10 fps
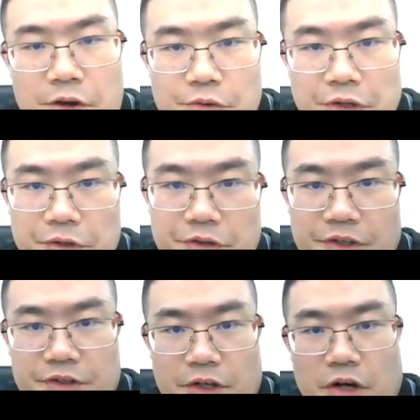
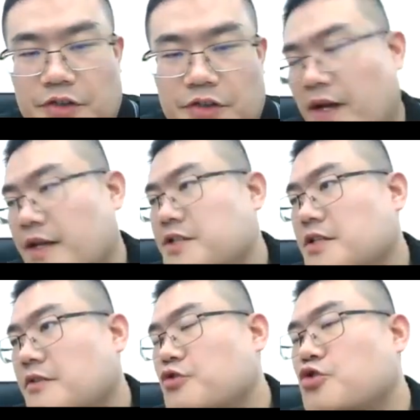reducing the cost of
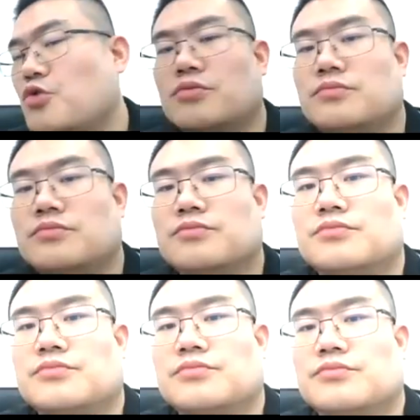energy for sure.
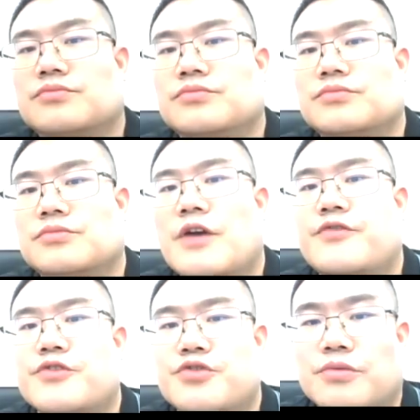
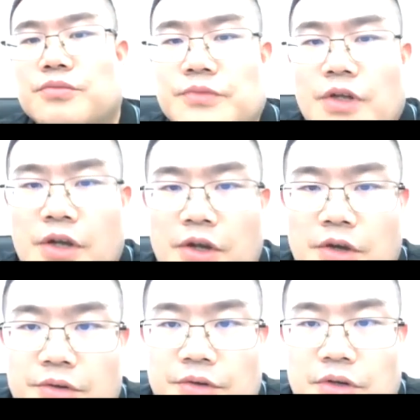For sure.
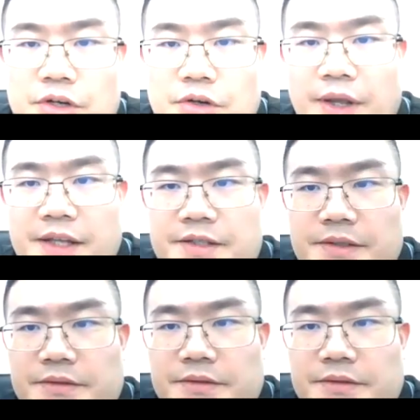Grid,